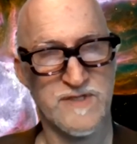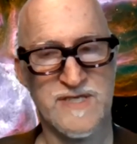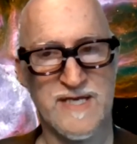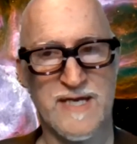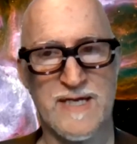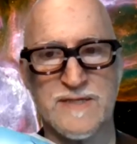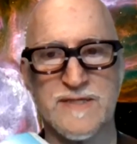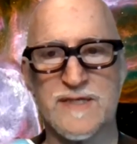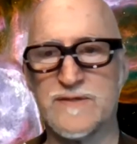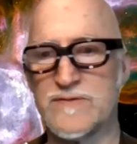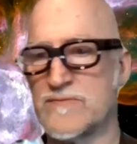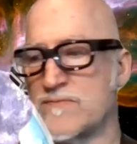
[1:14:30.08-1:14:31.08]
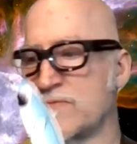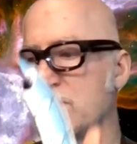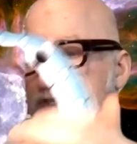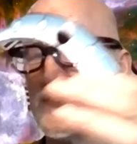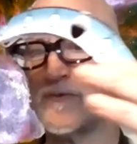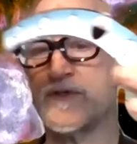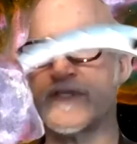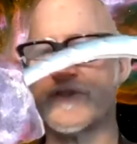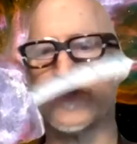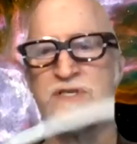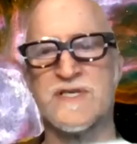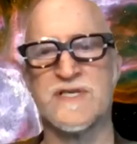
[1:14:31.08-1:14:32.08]
Deanna said she was
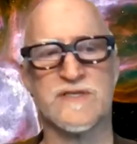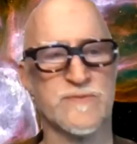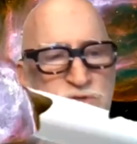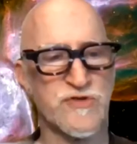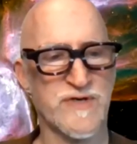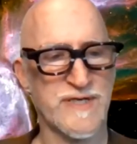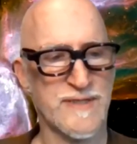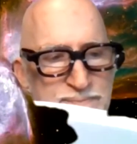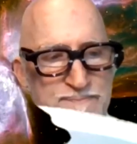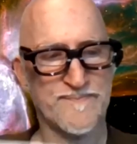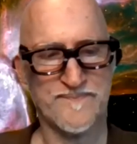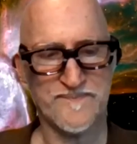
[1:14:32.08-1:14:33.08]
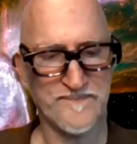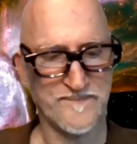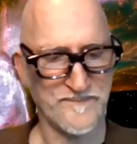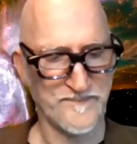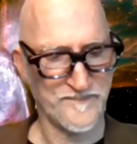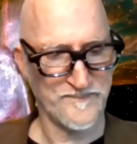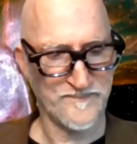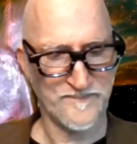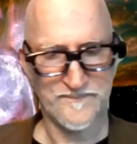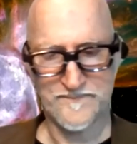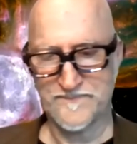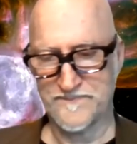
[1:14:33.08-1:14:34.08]
interested in getting some training
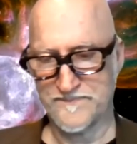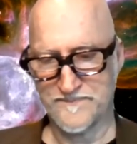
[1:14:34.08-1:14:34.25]
Uh mm-hmm.